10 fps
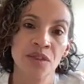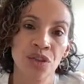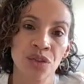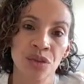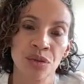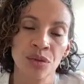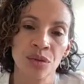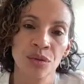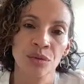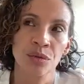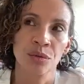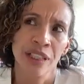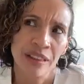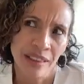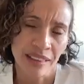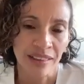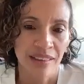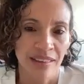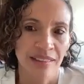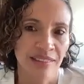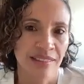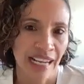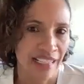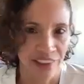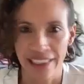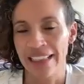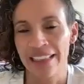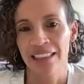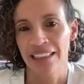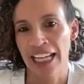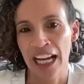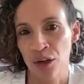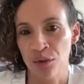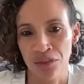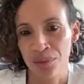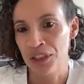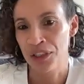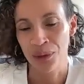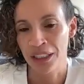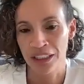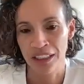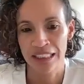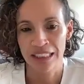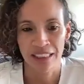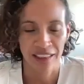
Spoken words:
to rethink higher ed and how we've been doing things.